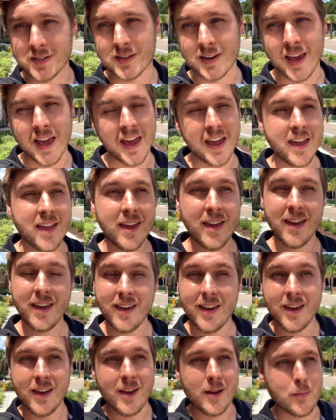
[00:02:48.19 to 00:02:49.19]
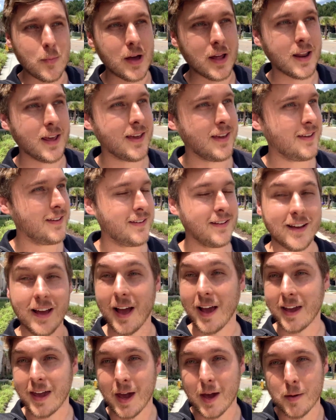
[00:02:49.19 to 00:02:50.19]
today, but
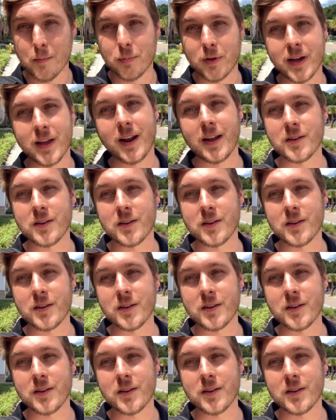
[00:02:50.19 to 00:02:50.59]
I can't complain.